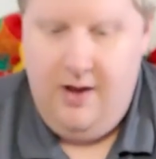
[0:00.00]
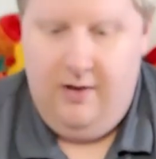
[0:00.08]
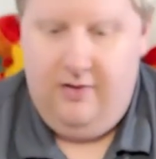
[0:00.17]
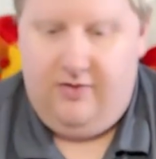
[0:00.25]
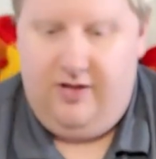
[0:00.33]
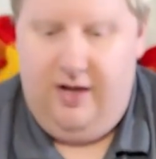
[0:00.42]

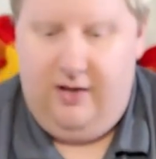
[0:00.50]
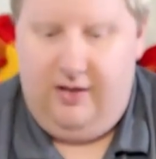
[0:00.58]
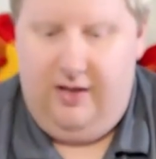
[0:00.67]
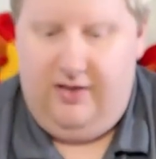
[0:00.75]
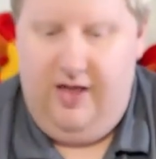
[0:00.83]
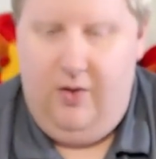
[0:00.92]
Just kind of
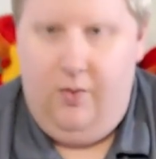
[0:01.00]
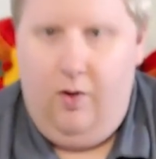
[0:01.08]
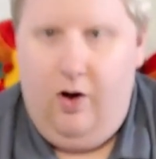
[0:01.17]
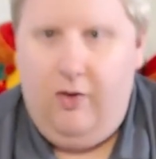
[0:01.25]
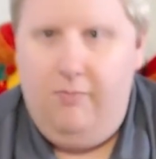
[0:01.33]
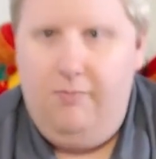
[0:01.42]
let that
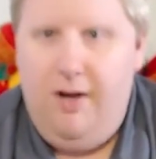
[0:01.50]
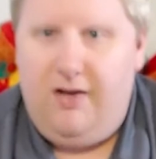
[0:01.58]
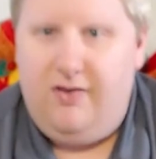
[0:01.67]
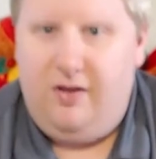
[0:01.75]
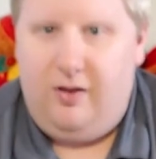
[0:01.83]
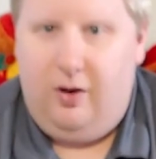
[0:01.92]
water
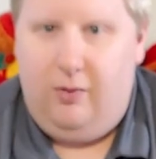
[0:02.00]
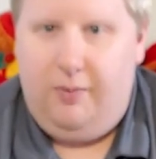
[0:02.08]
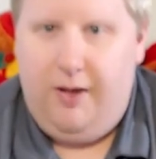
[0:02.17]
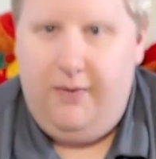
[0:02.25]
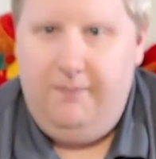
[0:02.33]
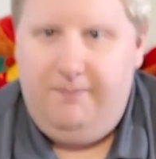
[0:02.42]
mix a little
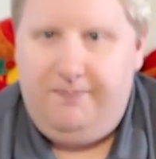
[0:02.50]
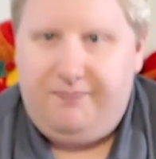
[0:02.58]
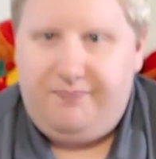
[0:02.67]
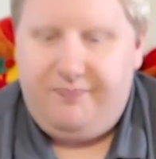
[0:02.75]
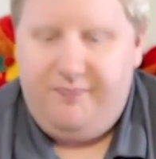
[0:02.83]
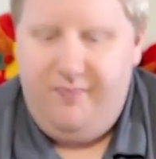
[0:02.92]
bit.
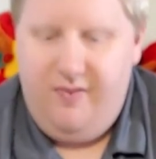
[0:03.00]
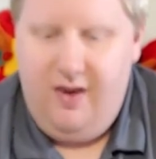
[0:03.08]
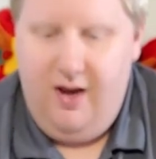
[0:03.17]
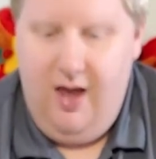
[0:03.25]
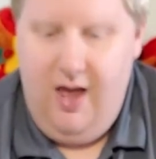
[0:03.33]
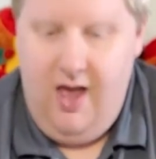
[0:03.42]

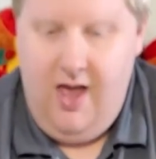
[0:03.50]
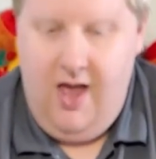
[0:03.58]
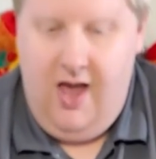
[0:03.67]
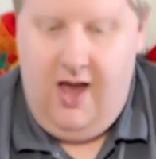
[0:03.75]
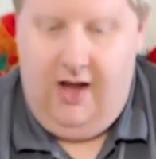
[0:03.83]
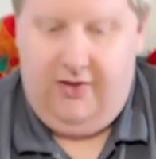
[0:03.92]

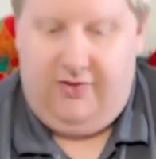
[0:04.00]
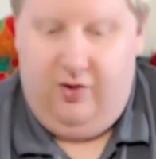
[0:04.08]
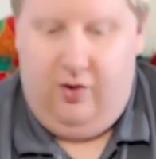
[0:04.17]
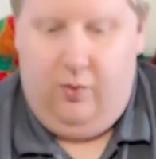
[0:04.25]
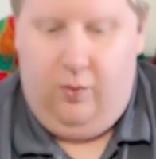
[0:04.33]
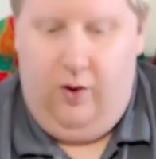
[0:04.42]
And
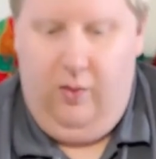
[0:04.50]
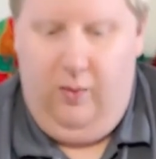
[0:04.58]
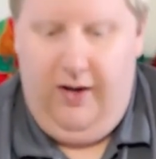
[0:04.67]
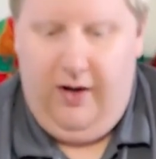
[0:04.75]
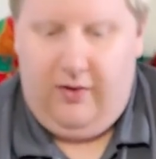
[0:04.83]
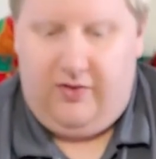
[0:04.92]
so what
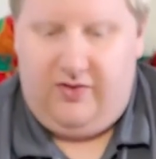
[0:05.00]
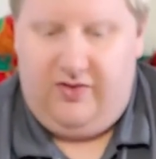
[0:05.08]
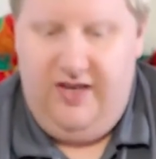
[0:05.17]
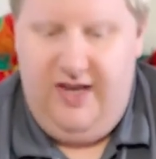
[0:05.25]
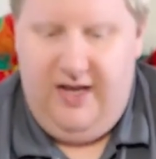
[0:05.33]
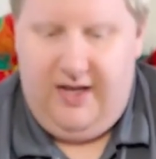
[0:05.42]
we are
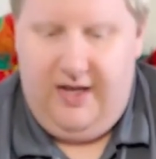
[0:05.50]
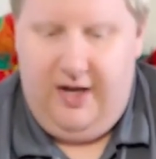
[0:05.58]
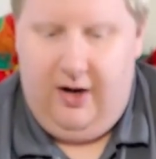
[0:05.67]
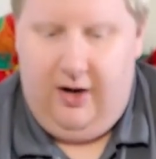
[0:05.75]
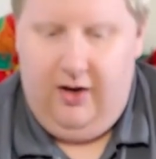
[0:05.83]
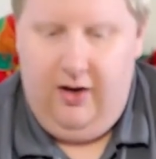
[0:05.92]
seeing
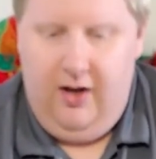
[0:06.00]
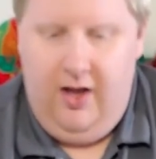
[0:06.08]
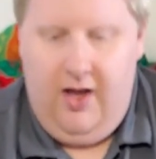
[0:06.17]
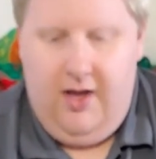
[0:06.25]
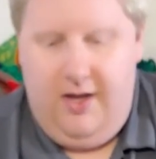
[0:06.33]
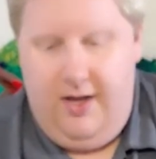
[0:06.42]
here
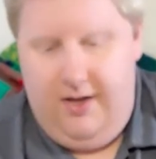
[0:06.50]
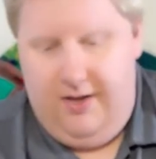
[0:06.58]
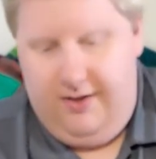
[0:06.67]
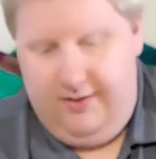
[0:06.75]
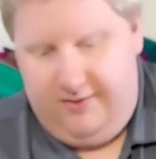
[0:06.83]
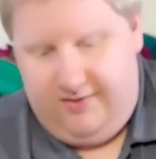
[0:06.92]

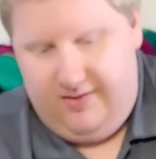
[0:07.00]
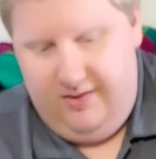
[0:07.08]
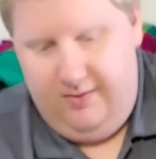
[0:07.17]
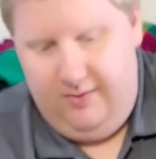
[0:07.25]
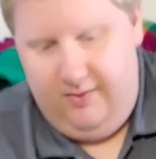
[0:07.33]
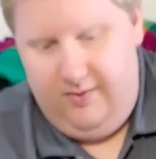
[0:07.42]

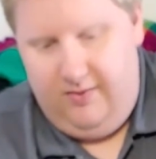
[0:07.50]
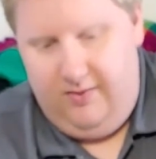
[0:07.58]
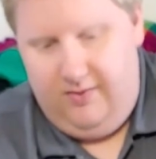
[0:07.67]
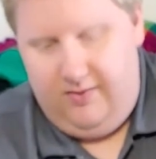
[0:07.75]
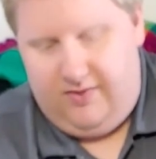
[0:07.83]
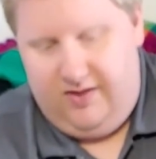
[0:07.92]
is,
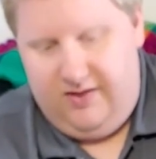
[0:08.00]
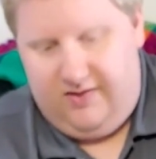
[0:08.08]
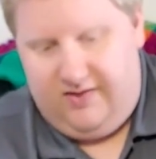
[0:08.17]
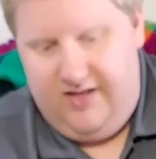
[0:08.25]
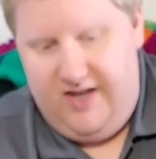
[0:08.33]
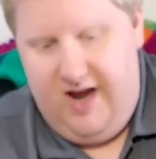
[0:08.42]

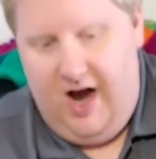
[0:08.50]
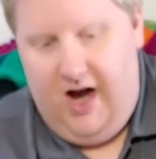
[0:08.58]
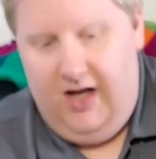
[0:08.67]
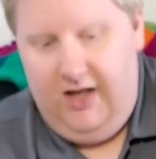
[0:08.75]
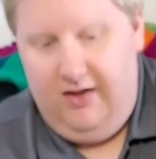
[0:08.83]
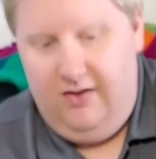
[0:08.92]
since the
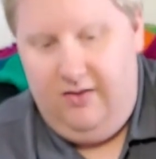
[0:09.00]
hot